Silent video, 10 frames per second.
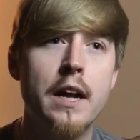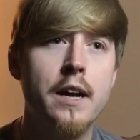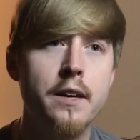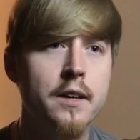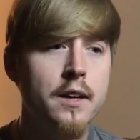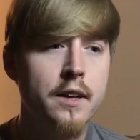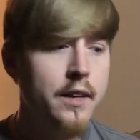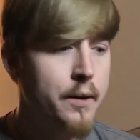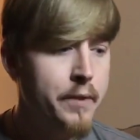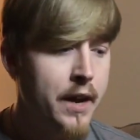I
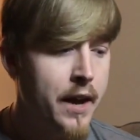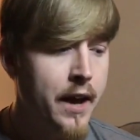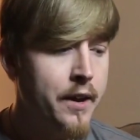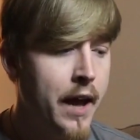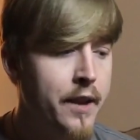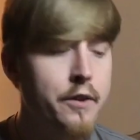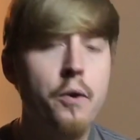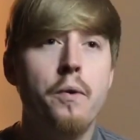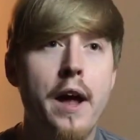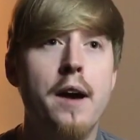
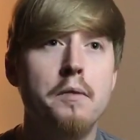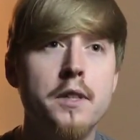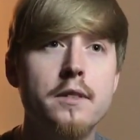don't have it.